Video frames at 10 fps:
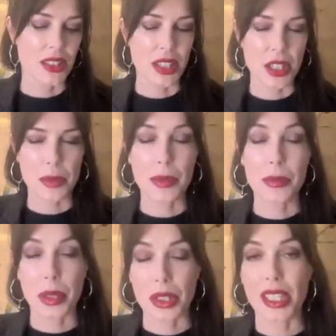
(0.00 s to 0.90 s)
terrible
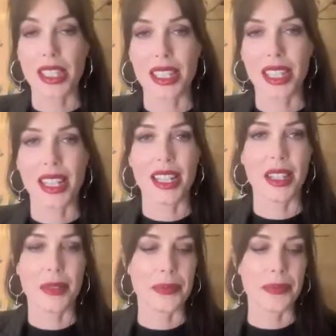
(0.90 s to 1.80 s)
burning
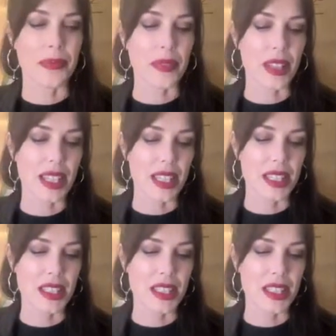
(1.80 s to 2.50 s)
and